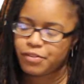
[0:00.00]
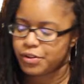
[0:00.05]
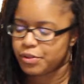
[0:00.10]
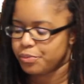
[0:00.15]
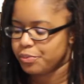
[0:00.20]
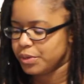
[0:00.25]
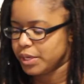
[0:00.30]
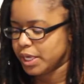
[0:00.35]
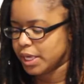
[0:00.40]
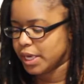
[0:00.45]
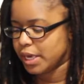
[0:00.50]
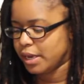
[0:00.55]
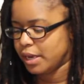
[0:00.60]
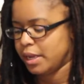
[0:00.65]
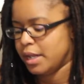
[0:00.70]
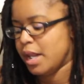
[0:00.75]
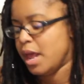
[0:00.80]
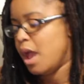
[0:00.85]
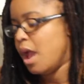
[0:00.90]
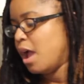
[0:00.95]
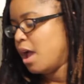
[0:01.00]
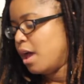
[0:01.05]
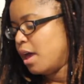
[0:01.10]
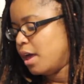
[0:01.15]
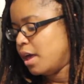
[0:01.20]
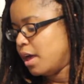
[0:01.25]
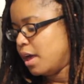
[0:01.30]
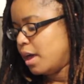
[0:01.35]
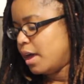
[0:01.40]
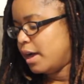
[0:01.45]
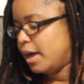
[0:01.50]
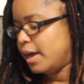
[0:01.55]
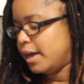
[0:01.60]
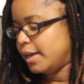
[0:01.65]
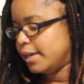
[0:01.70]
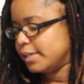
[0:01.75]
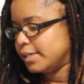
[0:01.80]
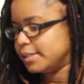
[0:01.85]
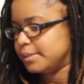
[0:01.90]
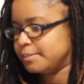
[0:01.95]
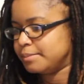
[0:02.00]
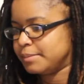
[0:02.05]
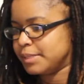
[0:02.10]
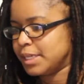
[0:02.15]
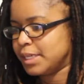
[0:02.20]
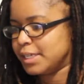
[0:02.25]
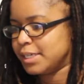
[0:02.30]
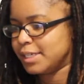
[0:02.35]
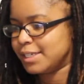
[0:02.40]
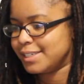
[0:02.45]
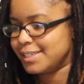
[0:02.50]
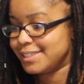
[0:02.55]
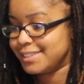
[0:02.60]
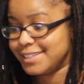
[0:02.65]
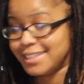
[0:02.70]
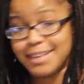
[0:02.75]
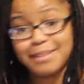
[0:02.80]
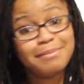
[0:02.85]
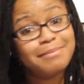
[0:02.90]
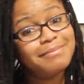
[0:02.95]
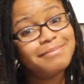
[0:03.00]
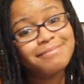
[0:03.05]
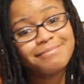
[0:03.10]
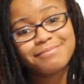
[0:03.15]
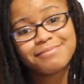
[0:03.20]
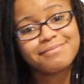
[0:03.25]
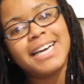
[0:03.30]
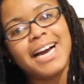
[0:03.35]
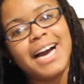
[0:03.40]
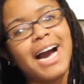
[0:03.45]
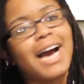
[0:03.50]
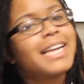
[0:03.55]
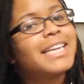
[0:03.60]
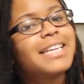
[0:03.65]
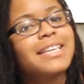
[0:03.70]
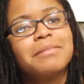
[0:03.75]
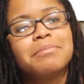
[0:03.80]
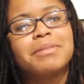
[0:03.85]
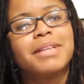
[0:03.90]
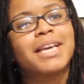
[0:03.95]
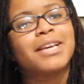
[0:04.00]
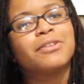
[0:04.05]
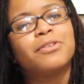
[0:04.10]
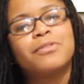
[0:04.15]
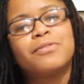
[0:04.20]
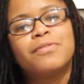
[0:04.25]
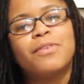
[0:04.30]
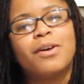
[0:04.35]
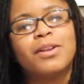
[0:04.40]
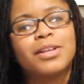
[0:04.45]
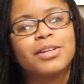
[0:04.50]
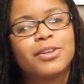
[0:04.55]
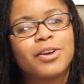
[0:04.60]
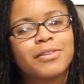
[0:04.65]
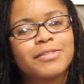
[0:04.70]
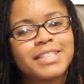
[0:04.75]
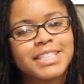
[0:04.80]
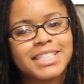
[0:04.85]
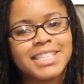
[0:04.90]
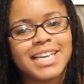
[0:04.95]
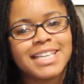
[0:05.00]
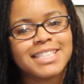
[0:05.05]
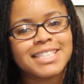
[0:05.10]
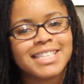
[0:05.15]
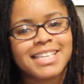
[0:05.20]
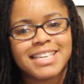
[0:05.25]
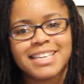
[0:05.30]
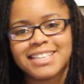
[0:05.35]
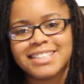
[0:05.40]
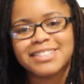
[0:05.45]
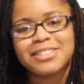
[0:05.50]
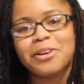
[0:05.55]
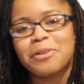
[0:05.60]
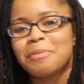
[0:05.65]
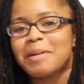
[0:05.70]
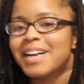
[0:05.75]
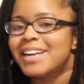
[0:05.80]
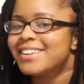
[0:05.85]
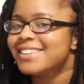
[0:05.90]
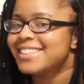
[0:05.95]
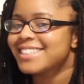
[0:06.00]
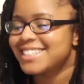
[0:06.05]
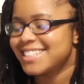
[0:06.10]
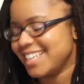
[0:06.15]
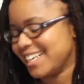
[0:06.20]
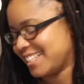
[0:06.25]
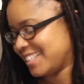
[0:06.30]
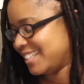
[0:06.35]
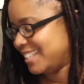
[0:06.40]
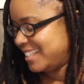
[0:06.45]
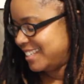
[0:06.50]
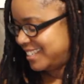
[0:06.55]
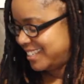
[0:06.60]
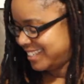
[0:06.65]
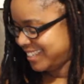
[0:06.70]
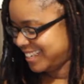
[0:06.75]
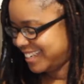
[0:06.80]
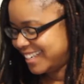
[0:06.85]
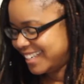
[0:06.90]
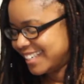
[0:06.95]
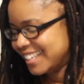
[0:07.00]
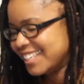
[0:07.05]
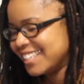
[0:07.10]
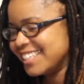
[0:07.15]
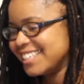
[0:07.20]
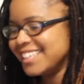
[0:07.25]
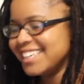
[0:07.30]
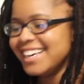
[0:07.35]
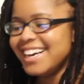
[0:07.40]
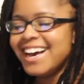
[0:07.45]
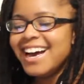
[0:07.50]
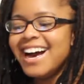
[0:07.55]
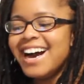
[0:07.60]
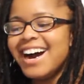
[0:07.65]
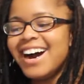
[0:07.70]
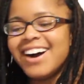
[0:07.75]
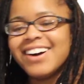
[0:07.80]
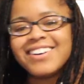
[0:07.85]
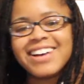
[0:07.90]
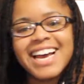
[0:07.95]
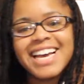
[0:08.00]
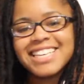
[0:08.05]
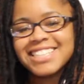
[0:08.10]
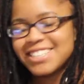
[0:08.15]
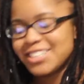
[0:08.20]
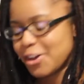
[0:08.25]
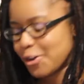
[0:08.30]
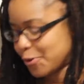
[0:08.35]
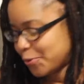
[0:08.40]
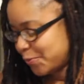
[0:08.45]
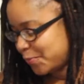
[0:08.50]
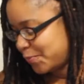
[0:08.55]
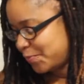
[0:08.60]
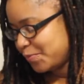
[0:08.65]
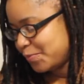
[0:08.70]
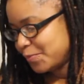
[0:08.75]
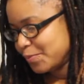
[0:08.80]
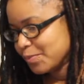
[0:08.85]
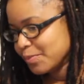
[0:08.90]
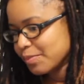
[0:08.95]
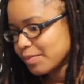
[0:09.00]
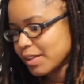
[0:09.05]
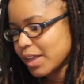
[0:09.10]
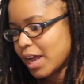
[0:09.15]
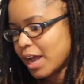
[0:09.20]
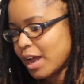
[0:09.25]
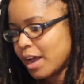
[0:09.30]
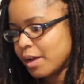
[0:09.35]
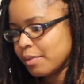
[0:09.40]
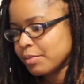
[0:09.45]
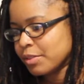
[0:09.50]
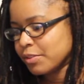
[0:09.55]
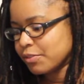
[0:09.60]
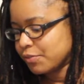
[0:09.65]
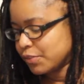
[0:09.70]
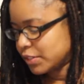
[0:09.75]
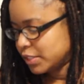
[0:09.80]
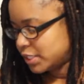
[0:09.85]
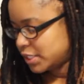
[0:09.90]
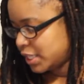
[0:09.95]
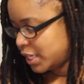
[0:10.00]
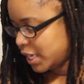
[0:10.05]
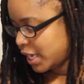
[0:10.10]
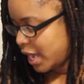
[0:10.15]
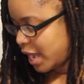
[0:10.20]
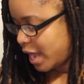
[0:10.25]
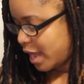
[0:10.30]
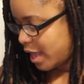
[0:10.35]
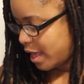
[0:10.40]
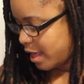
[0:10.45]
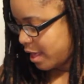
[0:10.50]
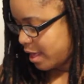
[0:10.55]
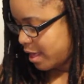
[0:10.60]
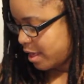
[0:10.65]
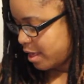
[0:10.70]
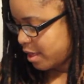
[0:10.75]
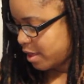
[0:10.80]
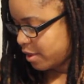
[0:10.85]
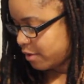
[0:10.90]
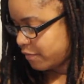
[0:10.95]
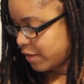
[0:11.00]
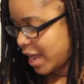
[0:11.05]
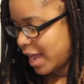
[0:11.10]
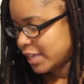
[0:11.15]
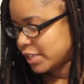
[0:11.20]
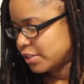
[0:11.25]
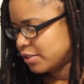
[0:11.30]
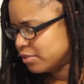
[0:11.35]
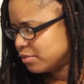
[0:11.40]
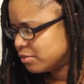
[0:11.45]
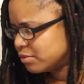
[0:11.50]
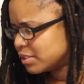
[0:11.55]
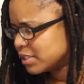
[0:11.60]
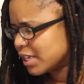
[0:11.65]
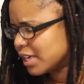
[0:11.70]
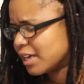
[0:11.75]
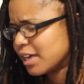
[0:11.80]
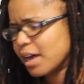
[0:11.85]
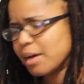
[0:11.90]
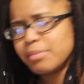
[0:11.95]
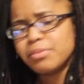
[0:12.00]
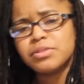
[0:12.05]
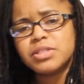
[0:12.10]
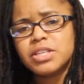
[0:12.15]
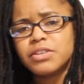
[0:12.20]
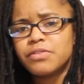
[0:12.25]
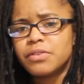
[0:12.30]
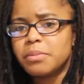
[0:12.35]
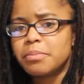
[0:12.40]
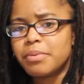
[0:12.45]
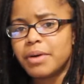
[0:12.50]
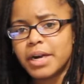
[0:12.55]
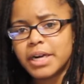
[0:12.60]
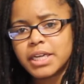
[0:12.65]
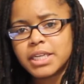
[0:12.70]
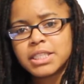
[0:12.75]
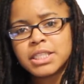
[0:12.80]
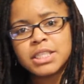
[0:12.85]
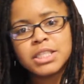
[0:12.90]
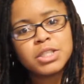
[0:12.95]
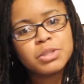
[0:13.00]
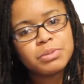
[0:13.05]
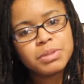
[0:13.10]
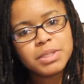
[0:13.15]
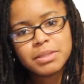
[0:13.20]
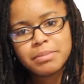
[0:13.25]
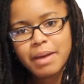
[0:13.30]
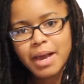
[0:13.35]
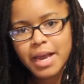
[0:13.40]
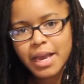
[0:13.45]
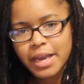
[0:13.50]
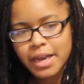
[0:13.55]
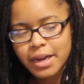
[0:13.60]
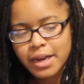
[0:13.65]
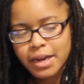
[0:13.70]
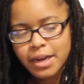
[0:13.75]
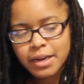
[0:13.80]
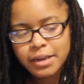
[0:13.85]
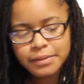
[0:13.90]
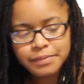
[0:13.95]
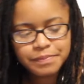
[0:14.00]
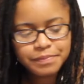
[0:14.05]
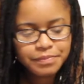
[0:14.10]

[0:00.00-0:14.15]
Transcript: for the weekend and didn't plan on falling off the jet ski, so my hair looks like this. Okay, so the first thing I use a couple different products to twist my hair.